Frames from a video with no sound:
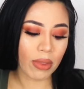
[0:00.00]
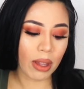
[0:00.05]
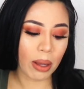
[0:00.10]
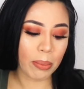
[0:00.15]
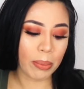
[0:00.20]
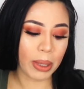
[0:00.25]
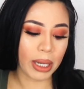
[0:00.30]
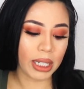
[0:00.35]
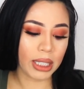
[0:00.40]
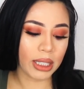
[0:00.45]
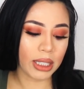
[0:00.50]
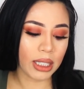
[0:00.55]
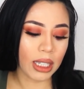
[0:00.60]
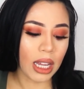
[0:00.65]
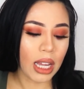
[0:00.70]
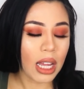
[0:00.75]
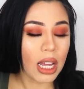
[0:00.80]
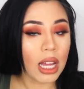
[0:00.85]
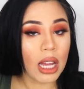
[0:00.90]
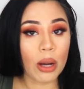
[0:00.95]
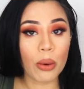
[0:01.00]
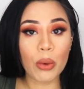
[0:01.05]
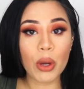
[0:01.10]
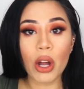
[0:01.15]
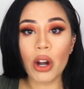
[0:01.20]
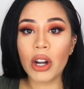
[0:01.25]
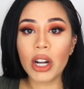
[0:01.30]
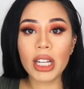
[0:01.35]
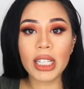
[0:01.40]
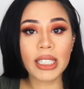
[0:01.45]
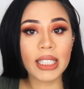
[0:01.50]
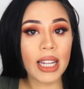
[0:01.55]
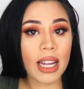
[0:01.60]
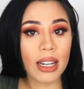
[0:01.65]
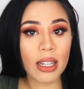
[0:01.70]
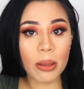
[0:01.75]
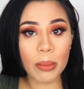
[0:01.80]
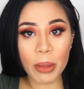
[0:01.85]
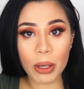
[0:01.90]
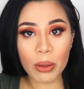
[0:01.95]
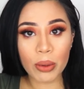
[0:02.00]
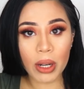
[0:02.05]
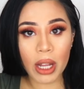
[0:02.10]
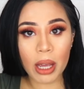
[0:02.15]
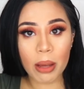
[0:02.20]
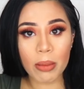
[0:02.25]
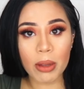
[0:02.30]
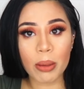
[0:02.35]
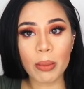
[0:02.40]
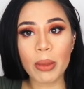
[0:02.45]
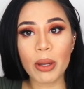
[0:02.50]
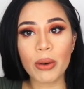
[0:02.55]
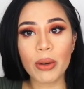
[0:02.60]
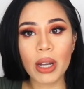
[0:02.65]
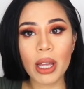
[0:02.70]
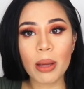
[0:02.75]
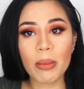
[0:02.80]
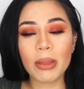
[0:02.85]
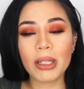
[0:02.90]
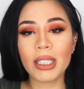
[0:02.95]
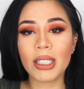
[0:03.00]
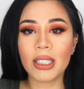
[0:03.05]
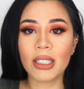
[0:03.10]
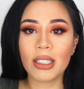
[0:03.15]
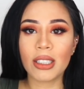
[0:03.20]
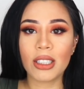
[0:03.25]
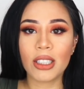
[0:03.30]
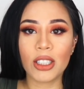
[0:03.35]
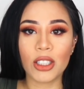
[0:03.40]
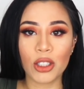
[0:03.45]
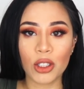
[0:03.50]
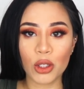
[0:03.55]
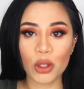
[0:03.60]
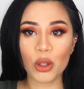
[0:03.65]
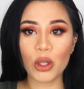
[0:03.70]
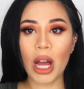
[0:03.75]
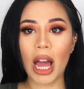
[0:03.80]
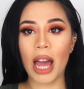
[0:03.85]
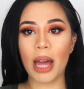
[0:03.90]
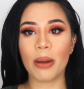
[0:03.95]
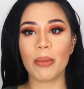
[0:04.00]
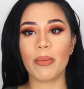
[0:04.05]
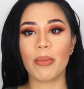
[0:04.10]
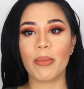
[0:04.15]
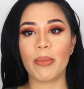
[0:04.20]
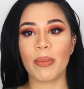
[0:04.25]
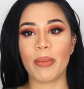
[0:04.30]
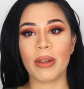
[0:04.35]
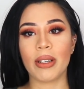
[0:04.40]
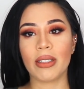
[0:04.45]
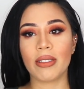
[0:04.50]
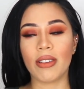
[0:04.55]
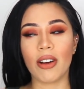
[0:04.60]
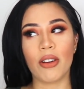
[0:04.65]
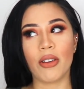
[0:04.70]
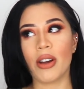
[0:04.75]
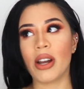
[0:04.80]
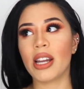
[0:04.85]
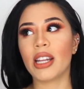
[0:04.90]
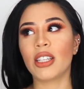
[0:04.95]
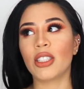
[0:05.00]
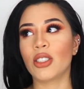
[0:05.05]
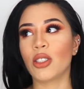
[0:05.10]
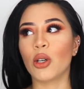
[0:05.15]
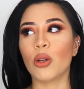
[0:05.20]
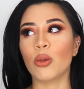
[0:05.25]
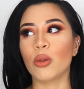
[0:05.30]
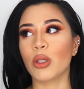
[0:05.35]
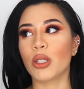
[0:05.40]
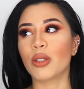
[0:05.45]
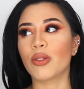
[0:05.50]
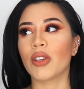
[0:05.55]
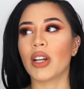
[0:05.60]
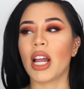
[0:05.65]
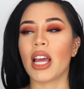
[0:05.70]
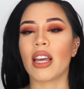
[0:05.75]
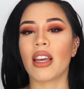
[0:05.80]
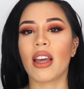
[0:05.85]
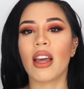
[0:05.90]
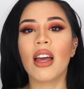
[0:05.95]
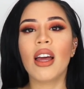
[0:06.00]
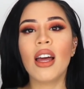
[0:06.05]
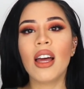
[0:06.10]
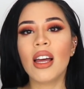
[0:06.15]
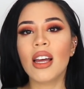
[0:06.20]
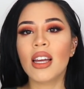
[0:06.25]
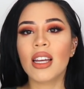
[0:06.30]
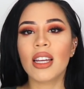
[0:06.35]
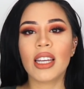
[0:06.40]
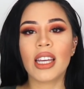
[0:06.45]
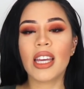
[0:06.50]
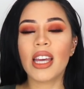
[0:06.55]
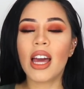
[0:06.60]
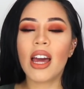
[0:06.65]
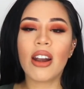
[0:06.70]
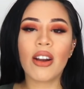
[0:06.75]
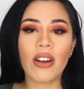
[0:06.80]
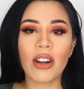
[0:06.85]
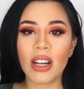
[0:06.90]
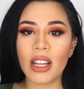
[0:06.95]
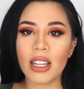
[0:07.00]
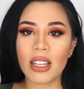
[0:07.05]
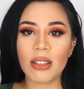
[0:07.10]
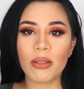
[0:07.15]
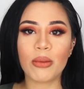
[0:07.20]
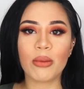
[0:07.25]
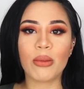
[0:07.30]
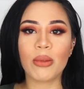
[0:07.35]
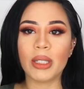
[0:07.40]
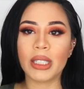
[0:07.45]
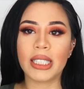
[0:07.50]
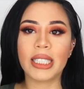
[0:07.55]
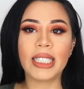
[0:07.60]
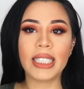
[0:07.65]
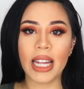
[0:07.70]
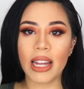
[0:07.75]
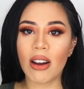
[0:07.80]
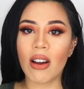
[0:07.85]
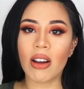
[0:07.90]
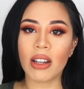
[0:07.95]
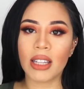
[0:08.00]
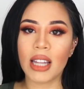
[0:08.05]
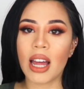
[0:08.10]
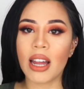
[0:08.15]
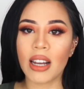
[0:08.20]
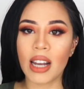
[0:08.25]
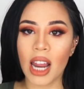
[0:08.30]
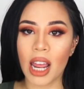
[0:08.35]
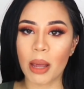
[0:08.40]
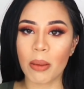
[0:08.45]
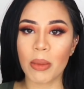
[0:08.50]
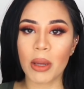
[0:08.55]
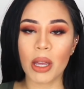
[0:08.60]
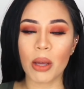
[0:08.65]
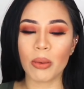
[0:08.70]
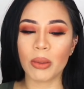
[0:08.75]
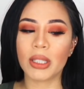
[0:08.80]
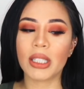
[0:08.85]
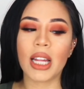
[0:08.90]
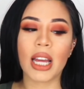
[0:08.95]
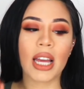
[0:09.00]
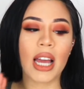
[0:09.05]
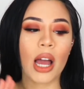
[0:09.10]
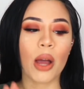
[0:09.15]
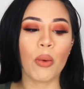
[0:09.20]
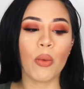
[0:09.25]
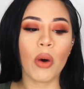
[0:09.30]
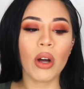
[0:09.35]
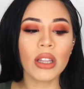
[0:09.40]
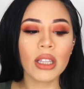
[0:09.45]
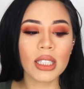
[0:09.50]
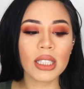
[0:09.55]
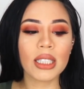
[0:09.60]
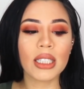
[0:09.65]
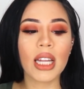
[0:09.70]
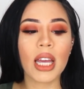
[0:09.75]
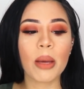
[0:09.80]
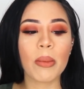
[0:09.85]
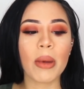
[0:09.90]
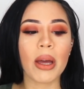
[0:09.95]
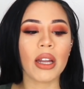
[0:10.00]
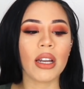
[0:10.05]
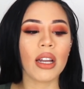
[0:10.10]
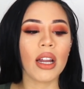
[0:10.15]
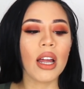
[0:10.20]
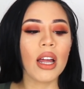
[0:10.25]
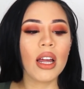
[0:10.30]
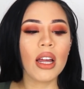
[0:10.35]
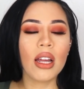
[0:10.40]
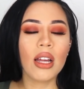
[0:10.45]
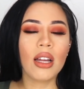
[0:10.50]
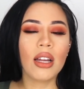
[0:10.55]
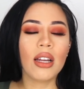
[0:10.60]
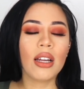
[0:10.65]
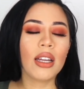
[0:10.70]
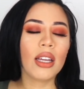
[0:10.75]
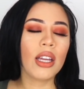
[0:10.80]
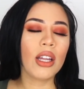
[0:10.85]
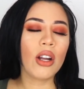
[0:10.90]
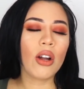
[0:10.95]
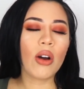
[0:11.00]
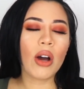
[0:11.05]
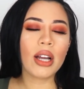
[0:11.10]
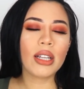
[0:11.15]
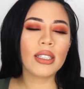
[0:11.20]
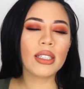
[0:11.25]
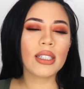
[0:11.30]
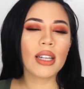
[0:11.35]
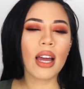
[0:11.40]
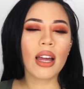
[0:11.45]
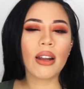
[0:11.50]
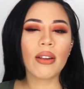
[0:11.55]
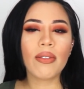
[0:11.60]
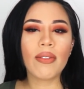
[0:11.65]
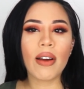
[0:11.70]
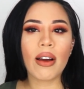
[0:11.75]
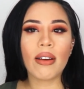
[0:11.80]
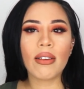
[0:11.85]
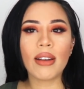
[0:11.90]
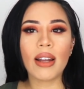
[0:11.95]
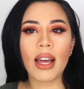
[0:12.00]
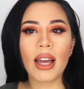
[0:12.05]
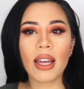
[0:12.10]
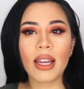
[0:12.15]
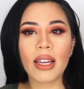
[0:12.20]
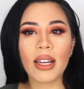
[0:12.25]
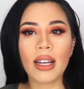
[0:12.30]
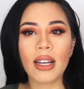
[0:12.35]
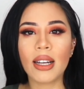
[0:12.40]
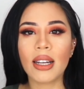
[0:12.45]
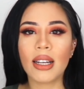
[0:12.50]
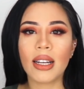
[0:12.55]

but we already said the middle name. The middle name is Sergio had already chose for, like, he had already was set on that name. He was like, I want this name, and, you know, I just kind of felt like